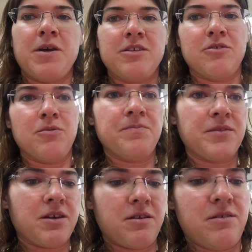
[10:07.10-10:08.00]
basil
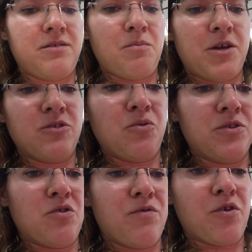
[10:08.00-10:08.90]
because the basil
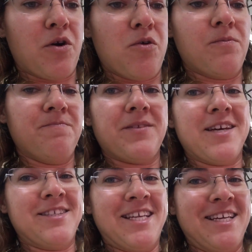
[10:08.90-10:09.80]
was overgrown.
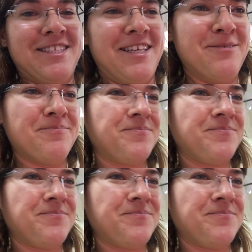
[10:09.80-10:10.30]
It's tasty.